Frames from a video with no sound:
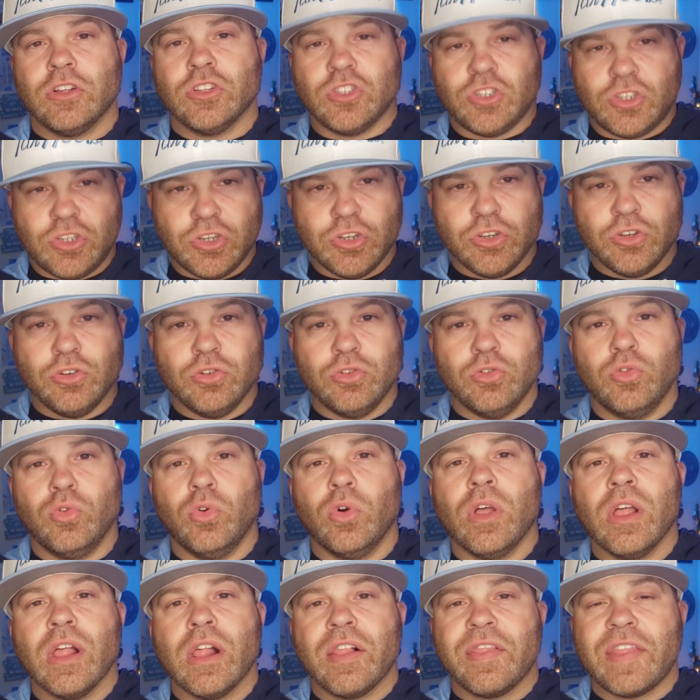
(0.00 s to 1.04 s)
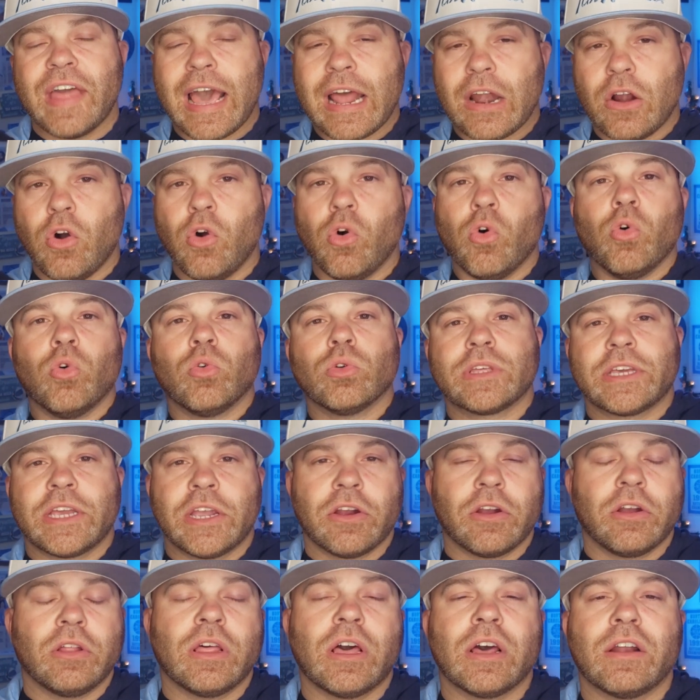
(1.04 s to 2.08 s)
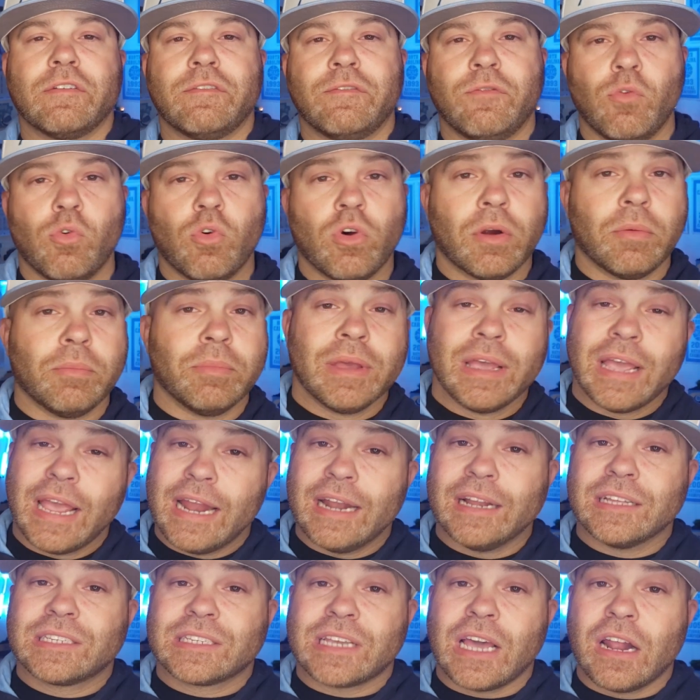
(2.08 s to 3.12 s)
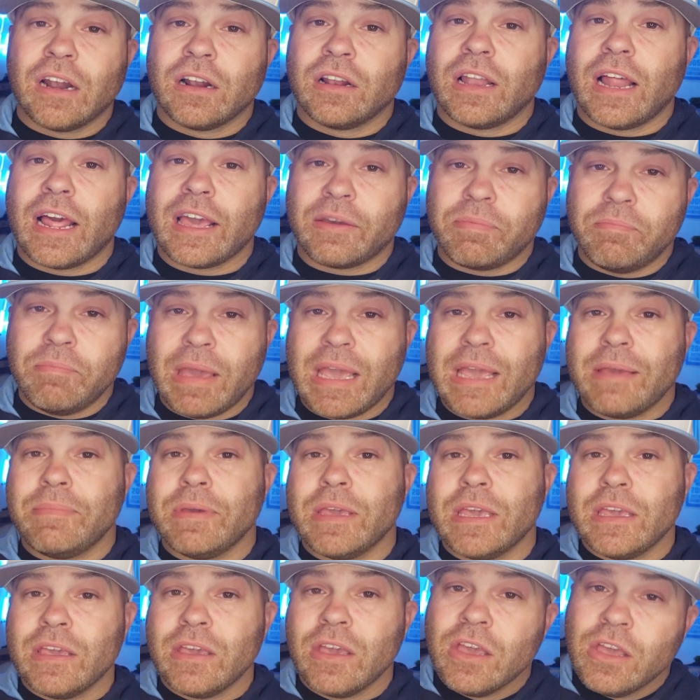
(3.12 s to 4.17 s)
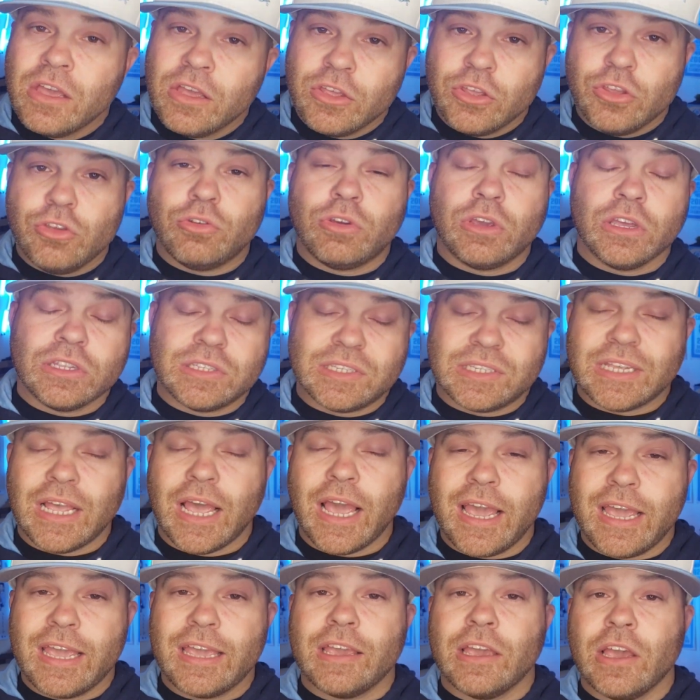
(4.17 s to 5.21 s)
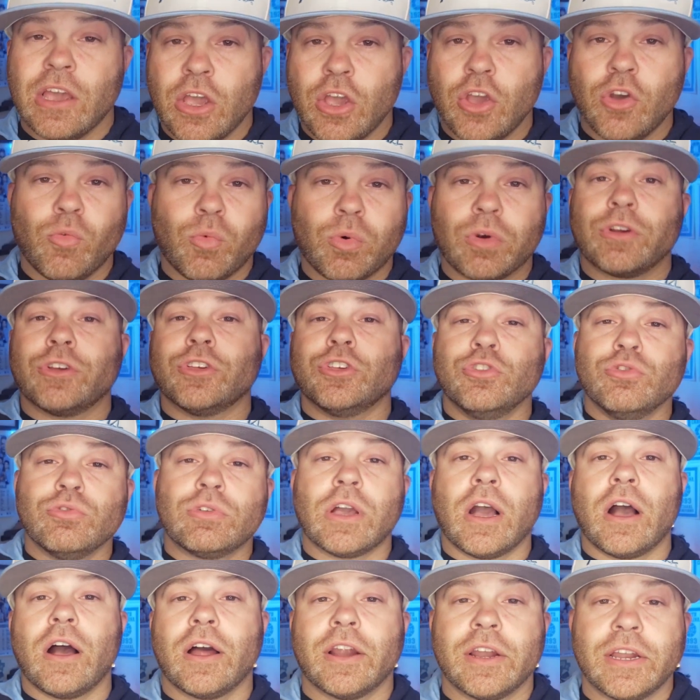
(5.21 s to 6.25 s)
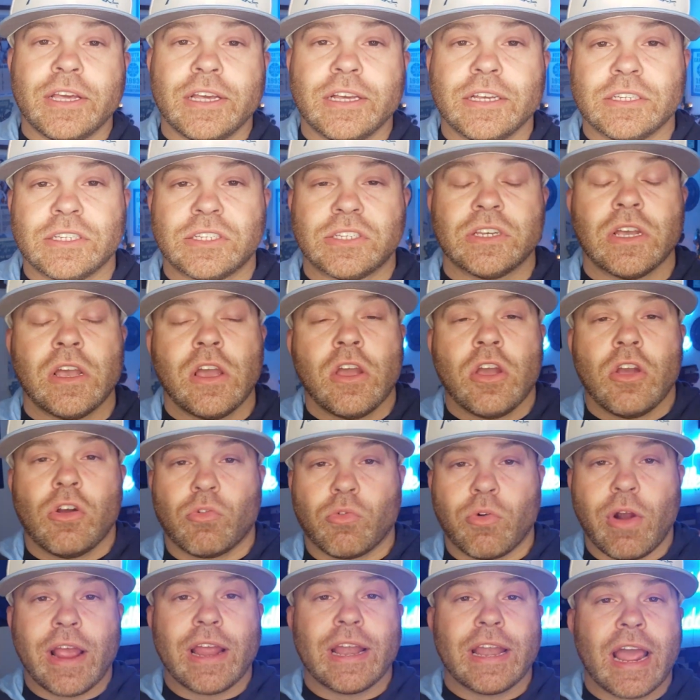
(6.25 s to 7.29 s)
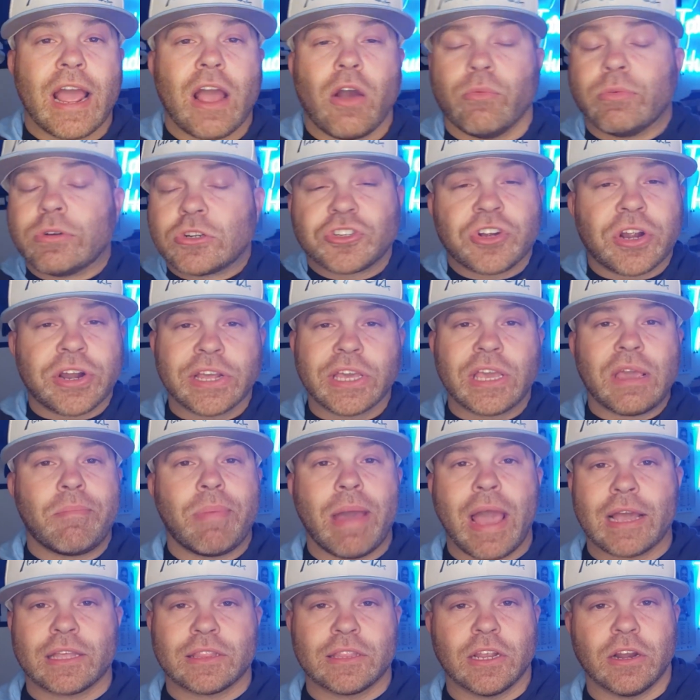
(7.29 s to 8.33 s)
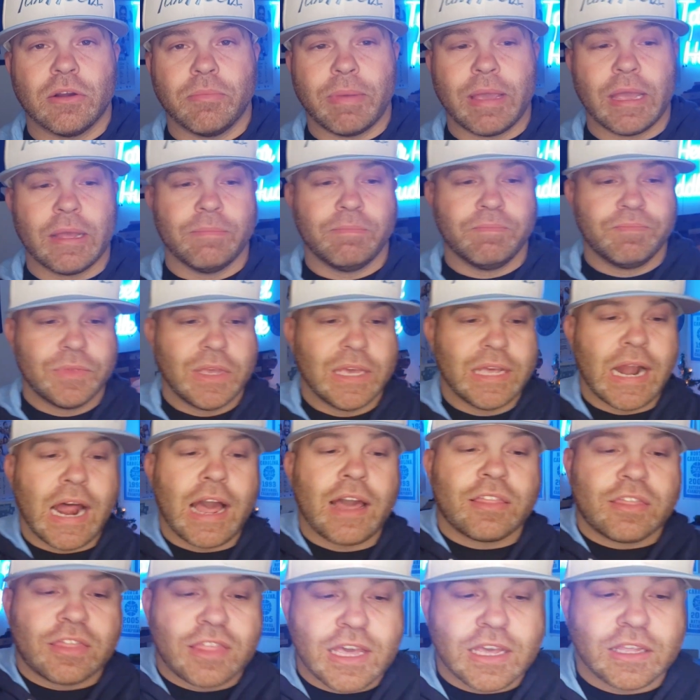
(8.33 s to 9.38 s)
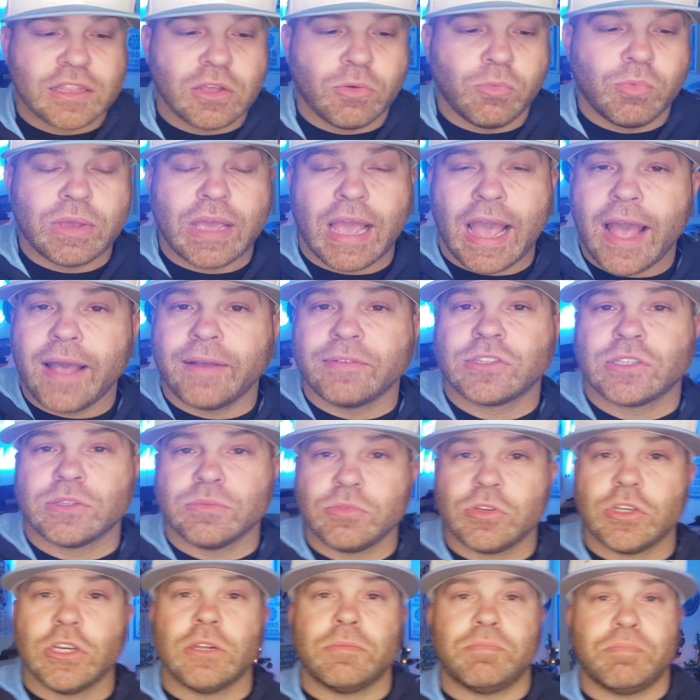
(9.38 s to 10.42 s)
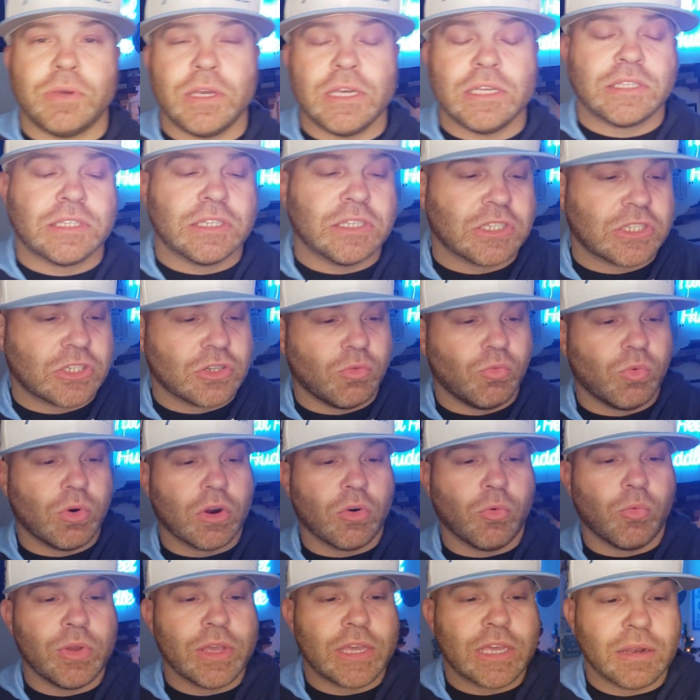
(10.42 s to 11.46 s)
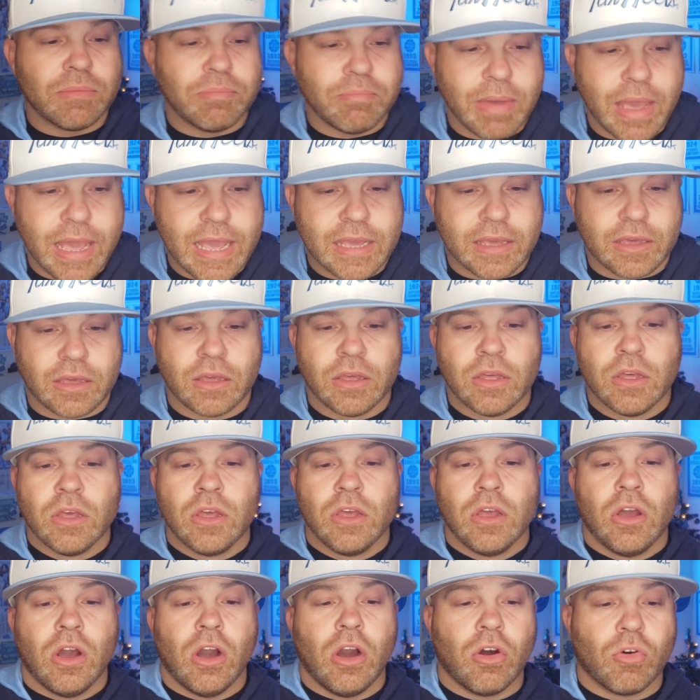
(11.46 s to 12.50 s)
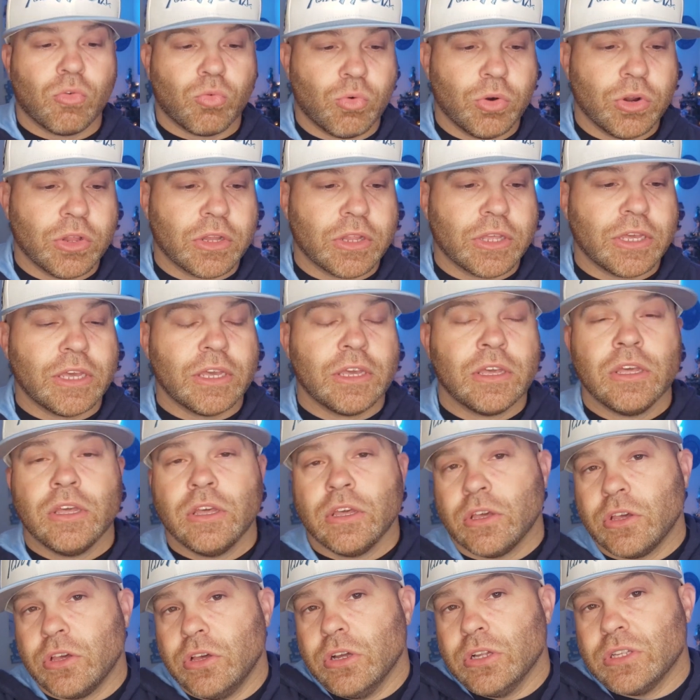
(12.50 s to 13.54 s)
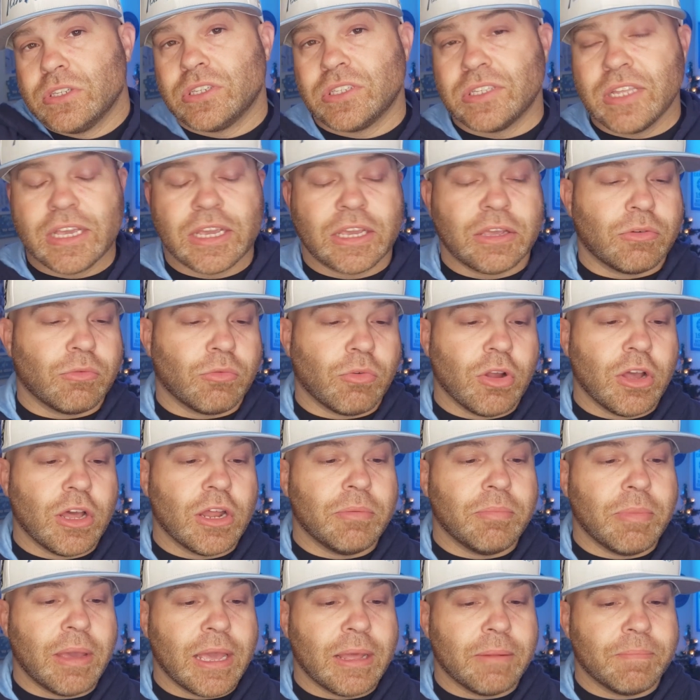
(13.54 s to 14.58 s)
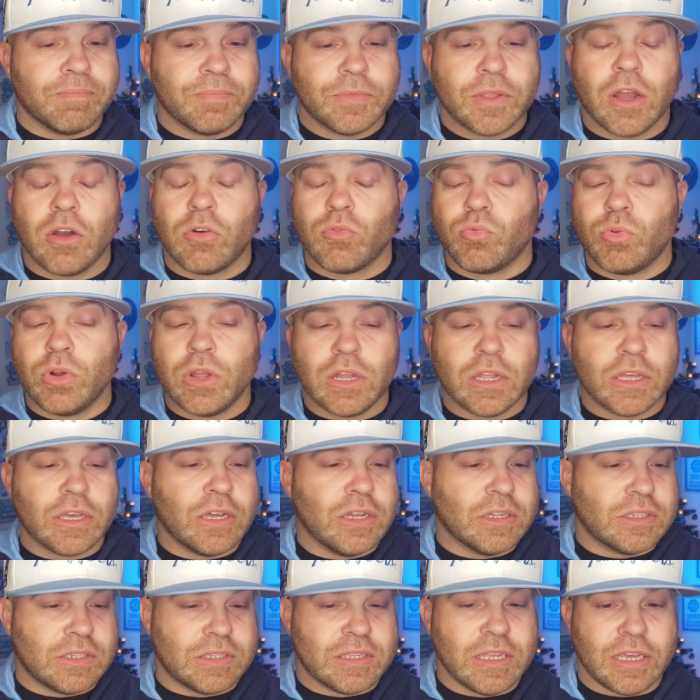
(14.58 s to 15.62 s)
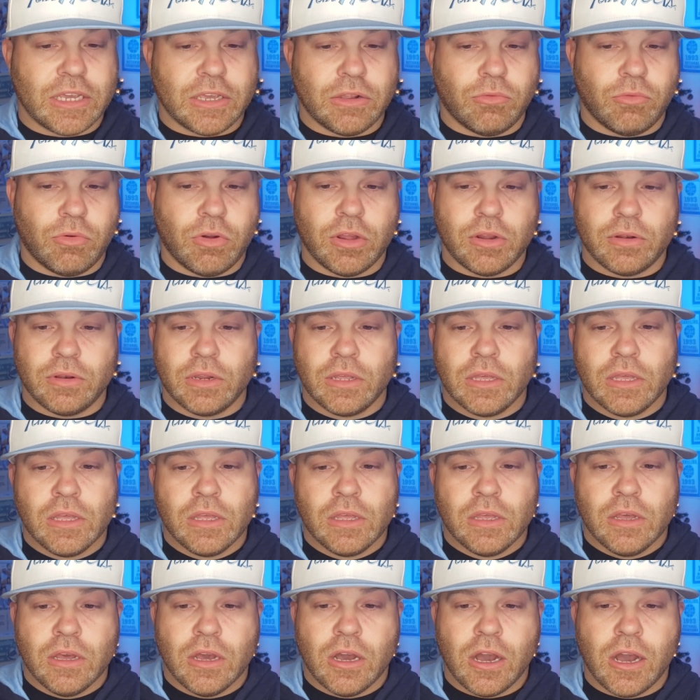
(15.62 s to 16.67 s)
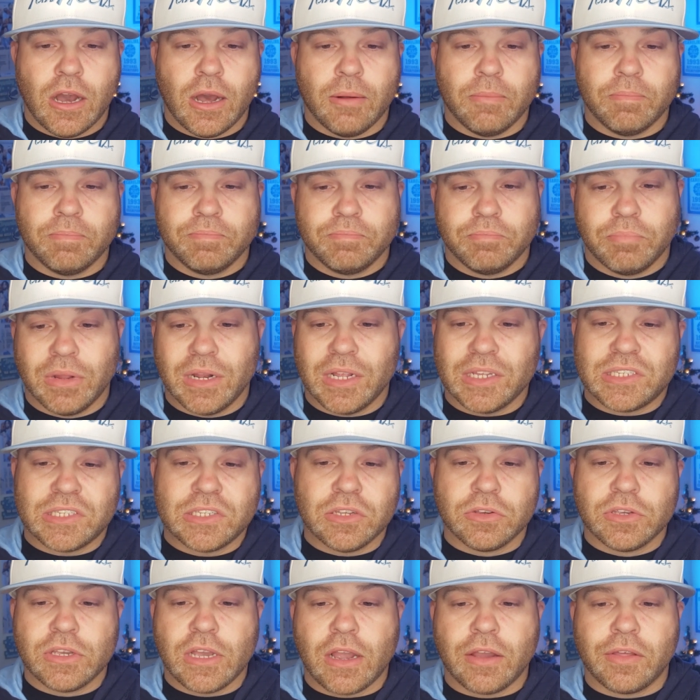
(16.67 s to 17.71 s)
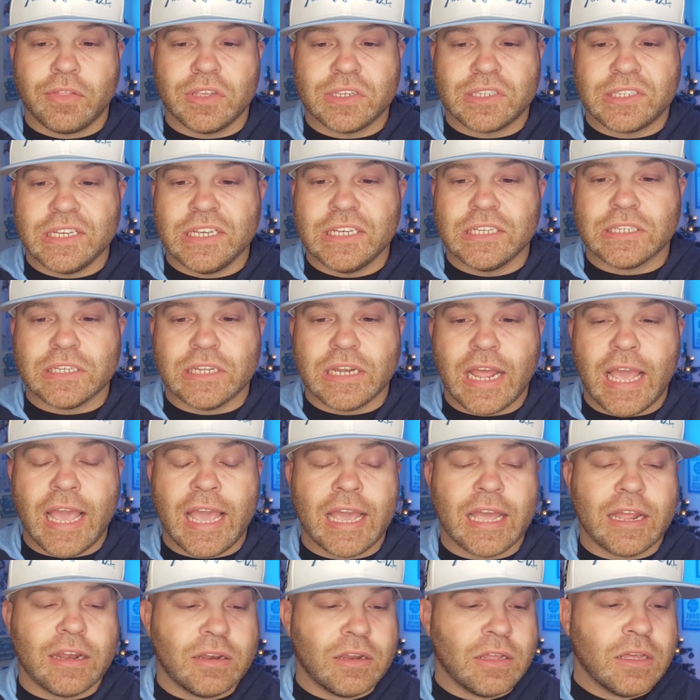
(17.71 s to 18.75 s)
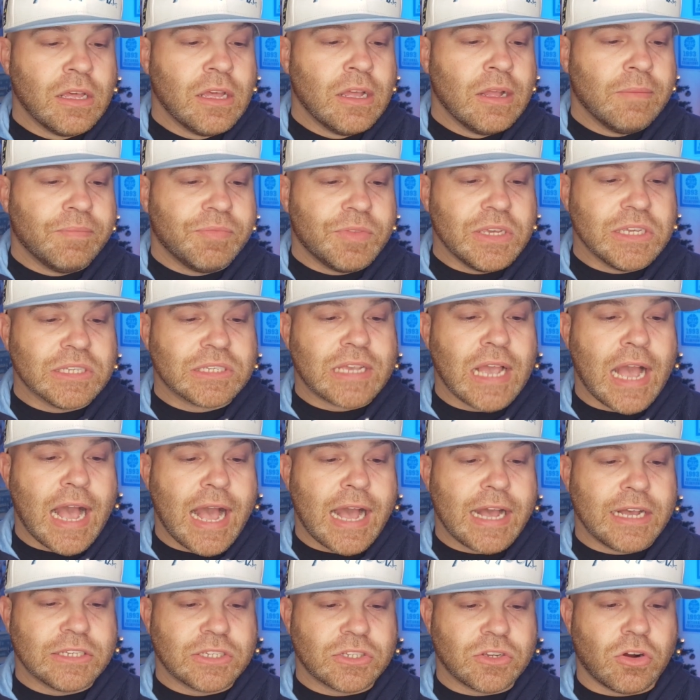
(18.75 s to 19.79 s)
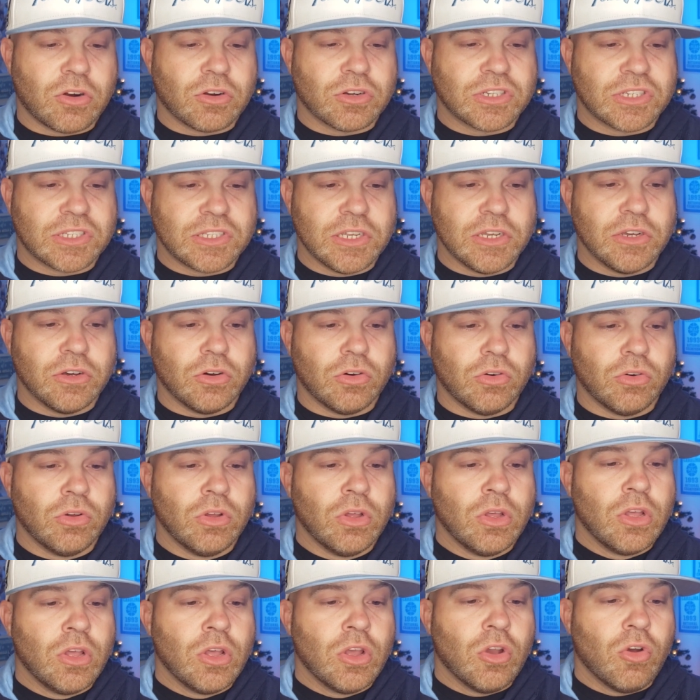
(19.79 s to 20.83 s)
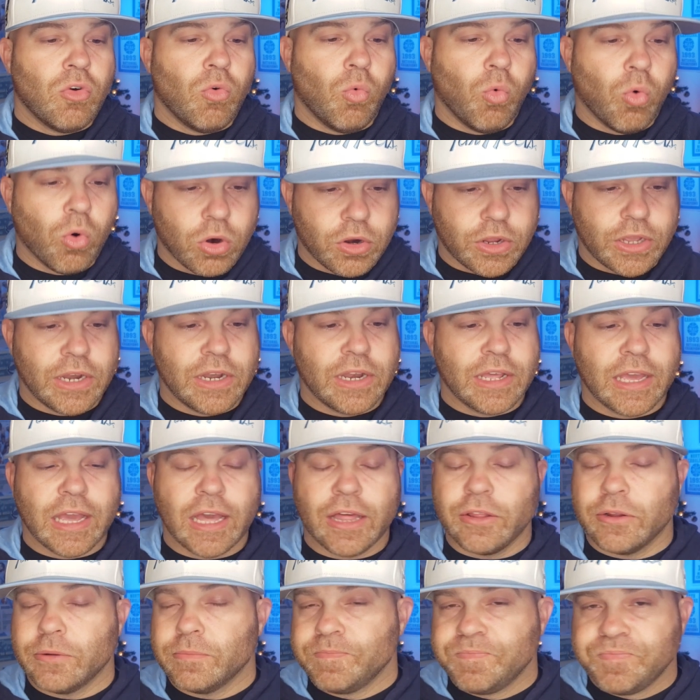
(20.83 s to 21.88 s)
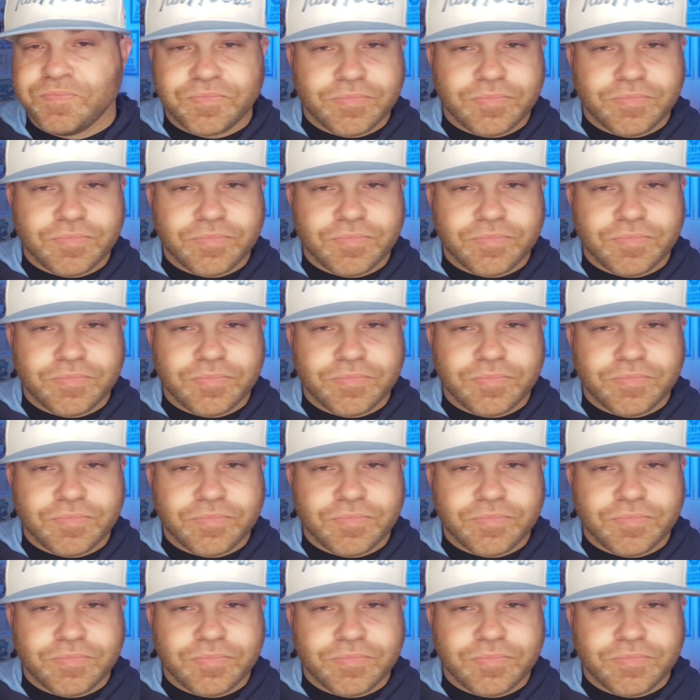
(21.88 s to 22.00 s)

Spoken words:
to that old Carolina form. And it's kind of like maybe you could say where UConn is right now. We're trying to get back there, man. And I think that we have some good pieces to where we can make a really good stinking run, man. A really good stinking run. But it's still young in the season, and these guys are still working together.